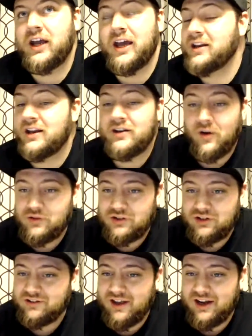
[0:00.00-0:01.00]
And then obviously
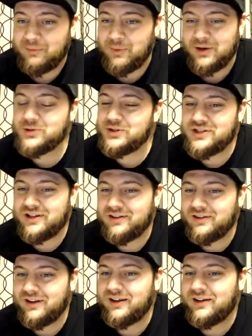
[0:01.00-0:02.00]
Derek Mears is in
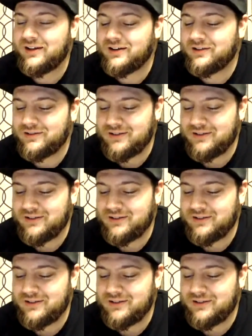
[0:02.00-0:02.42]
the